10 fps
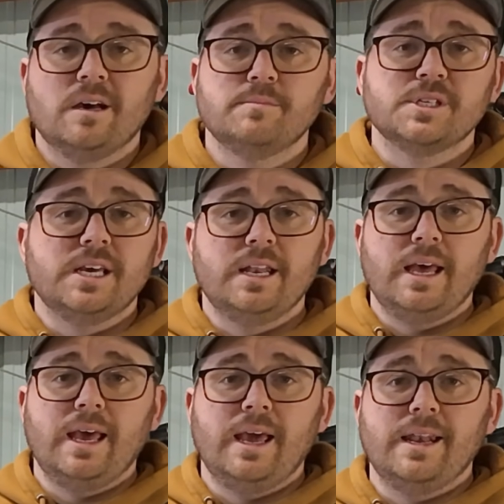Comes in
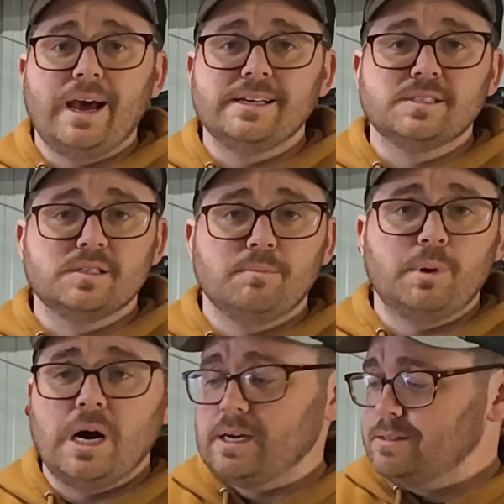a nice
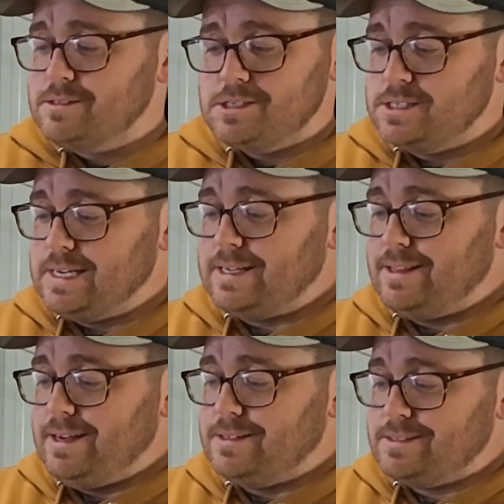box just like
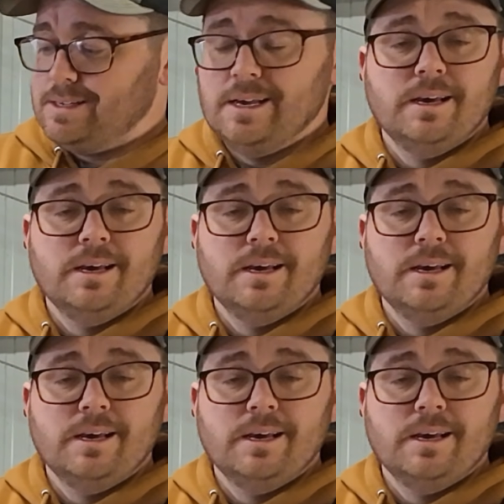this,